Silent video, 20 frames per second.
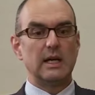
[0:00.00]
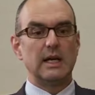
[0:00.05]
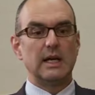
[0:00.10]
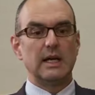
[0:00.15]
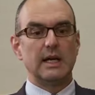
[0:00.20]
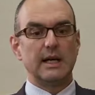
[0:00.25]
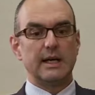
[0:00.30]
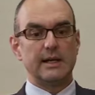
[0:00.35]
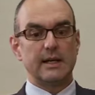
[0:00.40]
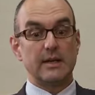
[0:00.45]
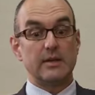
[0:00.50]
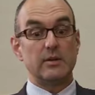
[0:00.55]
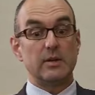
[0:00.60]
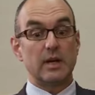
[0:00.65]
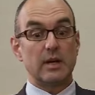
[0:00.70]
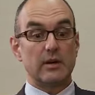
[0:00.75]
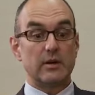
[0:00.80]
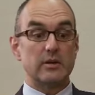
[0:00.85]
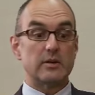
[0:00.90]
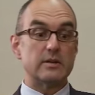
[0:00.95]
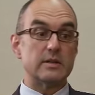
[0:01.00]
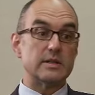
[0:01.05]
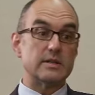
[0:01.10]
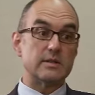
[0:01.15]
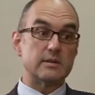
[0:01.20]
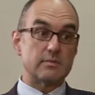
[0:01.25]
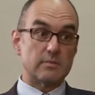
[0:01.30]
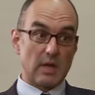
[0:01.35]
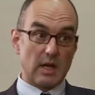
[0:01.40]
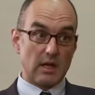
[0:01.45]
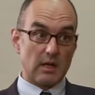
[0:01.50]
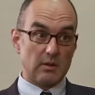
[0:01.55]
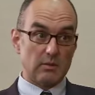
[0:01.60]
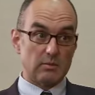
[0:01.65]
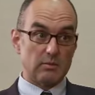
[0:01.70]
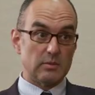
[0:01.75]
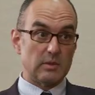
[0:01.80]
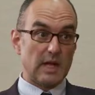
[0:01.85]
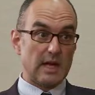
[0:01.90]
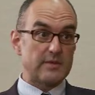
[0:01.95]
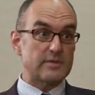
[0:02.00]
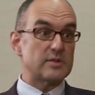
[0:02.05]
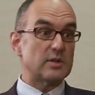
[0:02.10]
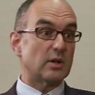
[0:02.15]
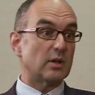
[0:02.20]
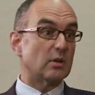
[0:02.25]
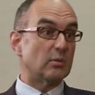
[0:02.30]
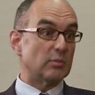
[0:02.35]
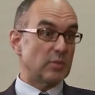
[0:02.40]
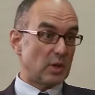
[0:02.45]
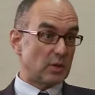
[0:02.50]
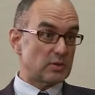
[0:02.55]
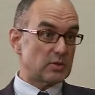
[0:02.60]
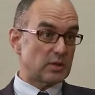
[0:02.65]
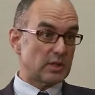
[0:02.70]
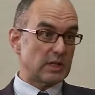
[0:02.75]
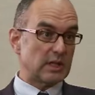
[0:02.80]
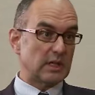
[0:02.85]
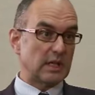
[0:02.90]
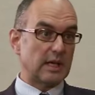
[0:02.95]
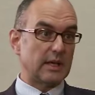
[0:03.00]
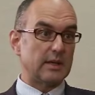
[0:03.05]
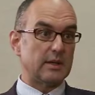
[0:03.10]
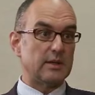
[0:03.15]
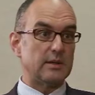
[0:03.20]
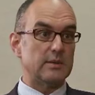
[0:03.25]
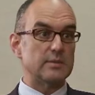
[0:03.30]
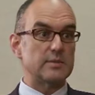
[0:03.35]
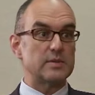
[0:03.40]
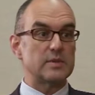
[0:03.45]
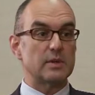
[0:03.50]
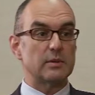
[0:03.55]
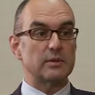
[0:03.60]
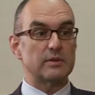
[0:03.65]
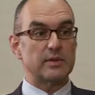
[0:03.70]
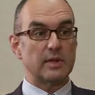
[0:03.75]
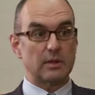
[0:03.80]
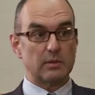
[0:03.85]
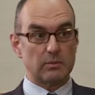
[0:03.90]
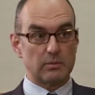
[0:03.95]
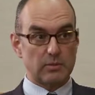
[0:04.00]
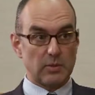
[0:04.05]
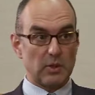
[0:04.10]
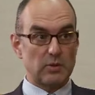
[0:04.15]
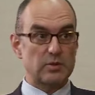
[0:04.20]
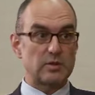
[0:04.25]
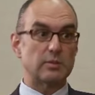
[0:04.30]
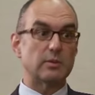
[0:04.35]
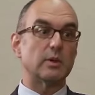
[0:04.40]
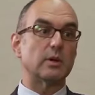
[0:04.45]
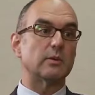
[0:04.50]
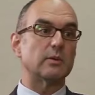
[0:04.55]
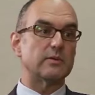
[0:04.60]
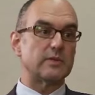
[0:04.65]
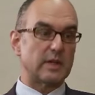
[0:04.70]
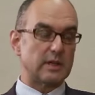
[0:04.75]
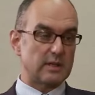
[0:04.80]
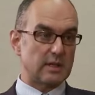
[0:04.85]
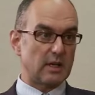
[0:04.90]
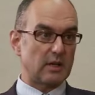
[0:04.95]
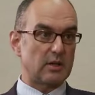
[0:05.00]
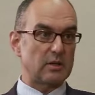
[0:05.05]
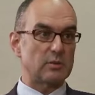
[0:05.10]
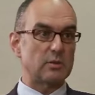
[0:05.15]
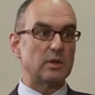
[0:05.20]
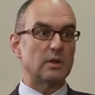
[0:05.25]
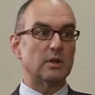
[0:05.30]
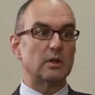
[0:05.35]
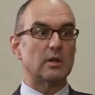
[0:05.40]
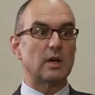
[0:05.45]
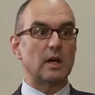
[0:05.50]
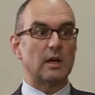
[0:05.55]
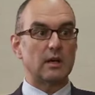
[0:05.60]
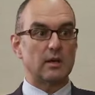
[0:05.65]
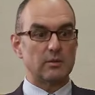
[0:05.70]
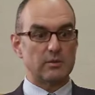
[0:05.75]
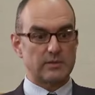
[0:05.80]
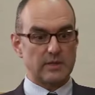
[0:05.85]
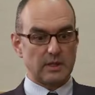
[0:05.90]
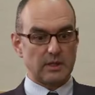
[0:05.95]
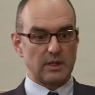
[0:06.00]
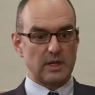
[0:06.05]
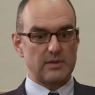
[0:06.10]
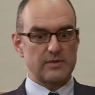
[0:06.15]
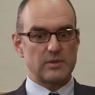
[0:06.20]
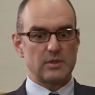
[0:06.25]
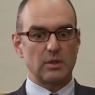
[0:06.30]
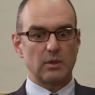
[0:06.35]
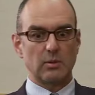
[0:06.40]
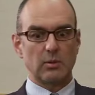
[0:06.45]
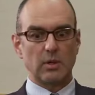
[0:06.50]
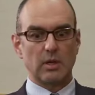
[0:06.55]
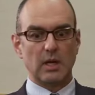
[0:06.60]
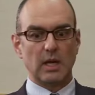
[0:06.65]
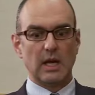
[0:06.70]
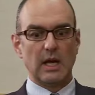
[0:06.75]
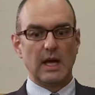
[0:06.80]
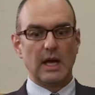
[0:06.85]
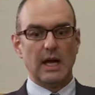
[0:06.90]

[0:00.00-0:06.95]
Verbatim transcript: Mm-hmm. Another area is uh, livestock and poultry. Um, so we've done poultry work, we've done dairy work, uh, we've done livestock work.